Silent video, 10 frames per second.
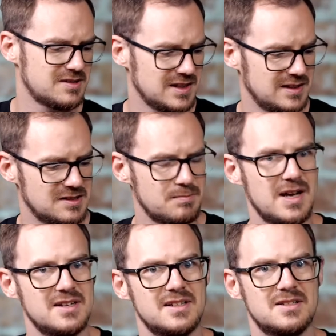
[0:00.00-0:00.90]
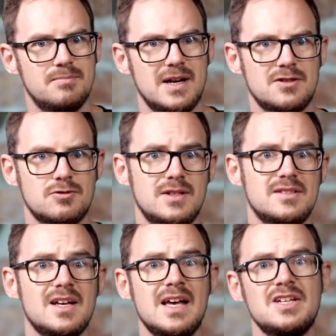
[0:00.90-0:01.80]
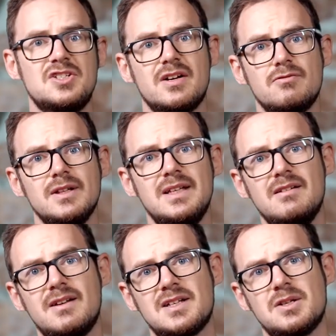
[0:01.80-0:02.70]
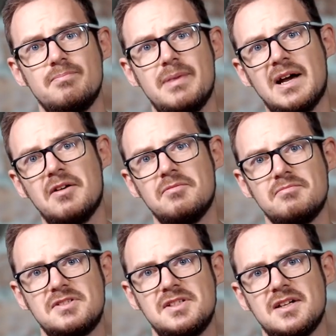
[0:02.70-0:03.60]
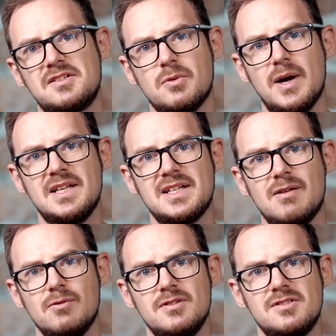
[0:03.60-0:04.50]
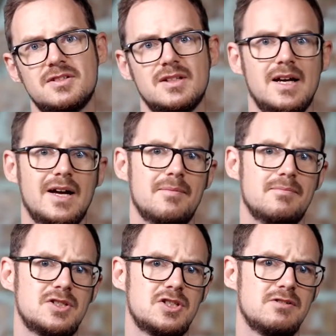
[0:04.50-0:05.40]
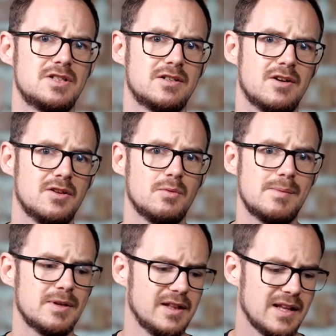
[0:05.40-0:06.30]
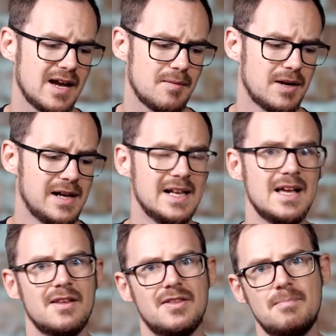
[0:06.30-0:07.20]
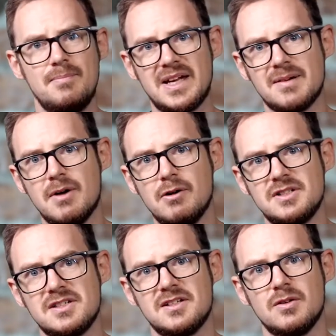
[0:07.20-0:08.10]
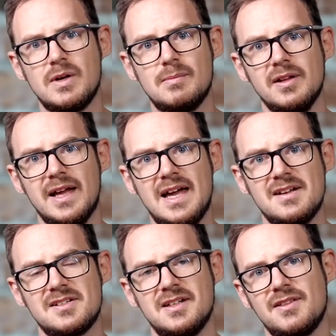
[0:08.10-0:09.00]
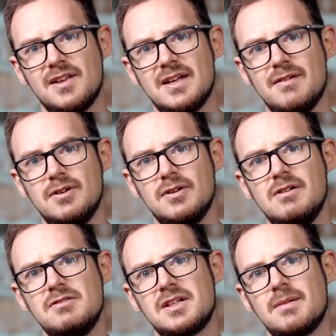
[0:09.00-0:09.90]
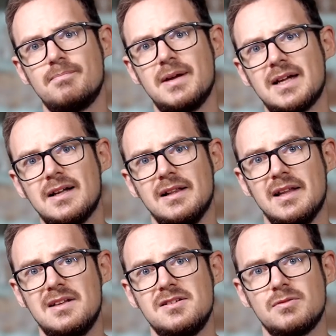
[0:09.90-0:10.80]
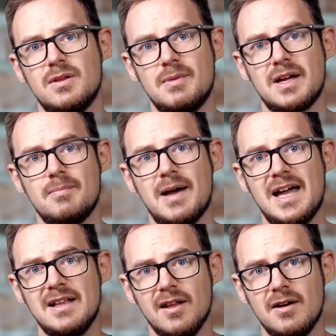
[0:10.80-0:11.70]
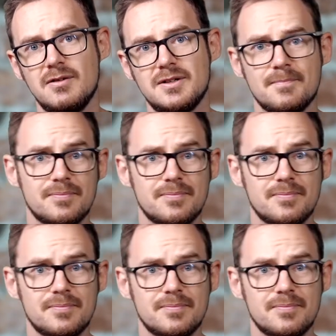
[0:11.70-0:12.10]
in a spare set of batteries. Generally you get about 6 to 8 hours shooting on the Weebill Lab. They're bigger motors in the Weebill S, and I think if you're using a bigger lens with a bigger payload